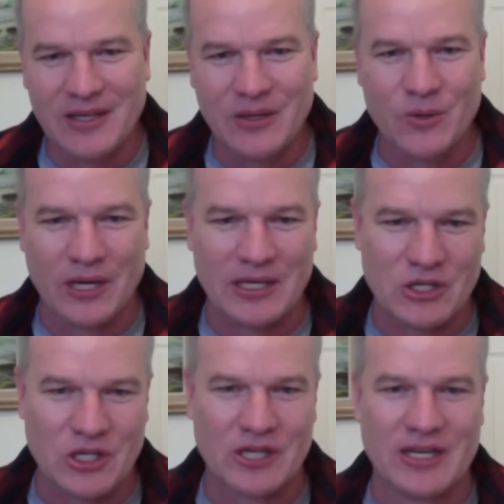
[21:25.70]
quick and
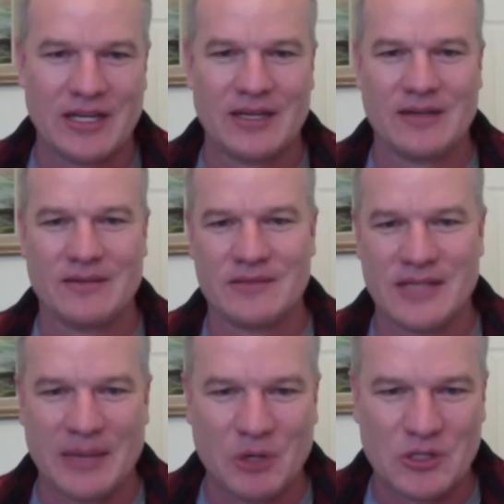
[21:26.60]
dirty
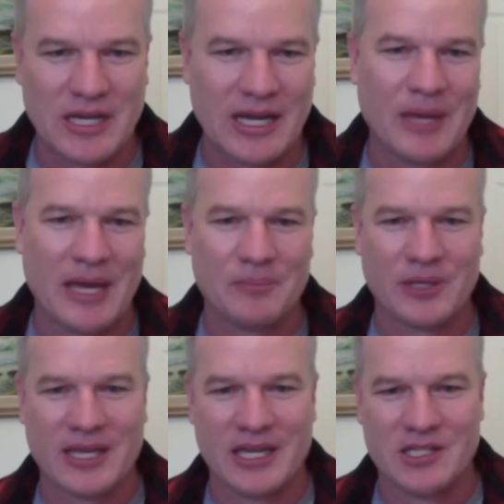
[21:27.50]
demo type
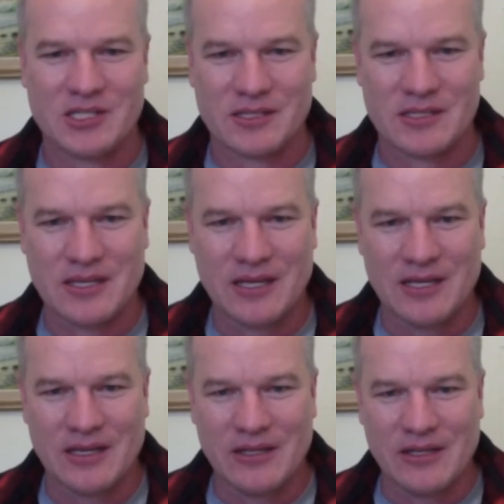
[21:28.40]
applications.
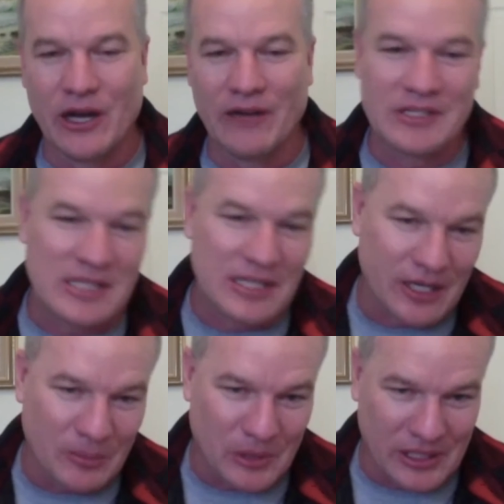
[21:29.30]
You obviously
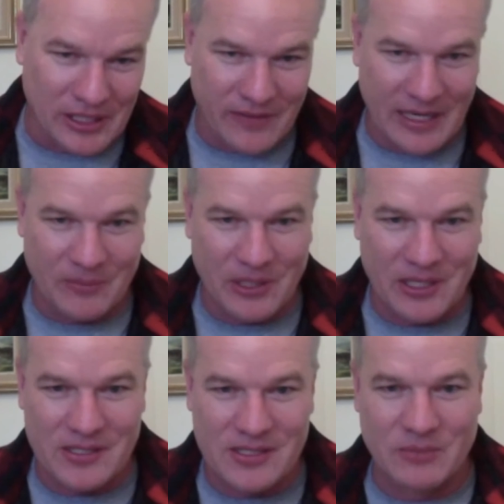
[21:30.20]
don't believe that
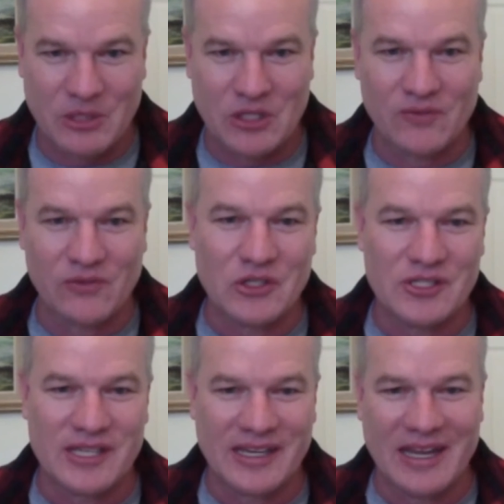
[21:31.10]
because, I mean, you've
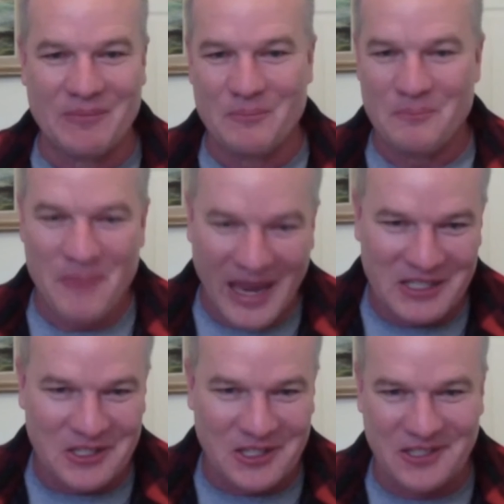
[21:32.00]
used it at
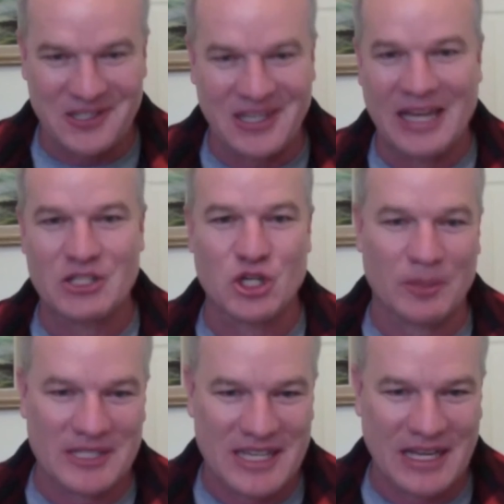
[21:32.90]
major, like
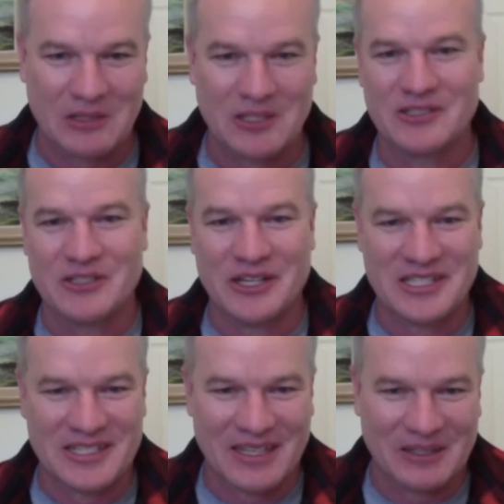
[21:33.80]
German Telekom,
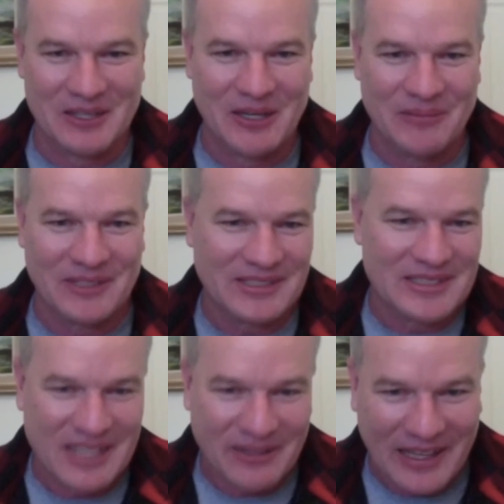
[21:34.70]
Deutsche Telekom, and
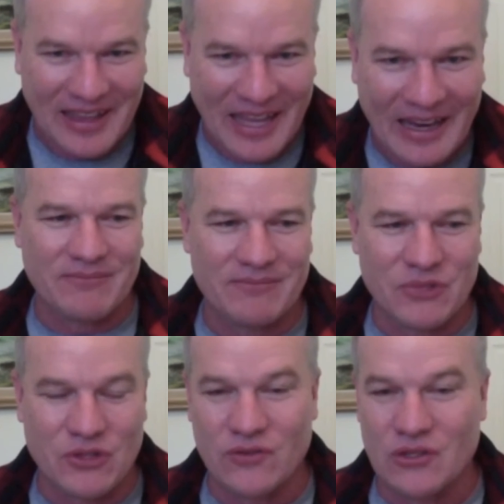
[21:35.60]
stuff like that.
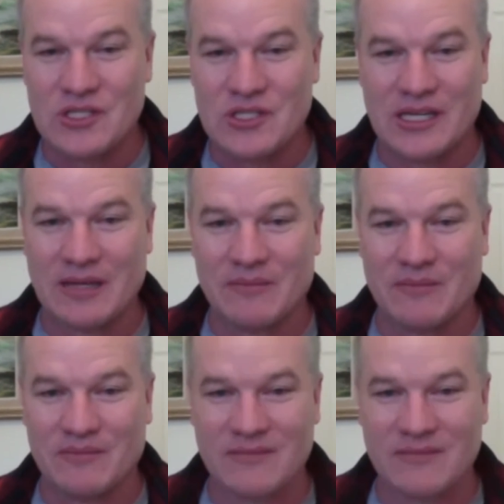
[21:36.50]
You've used it in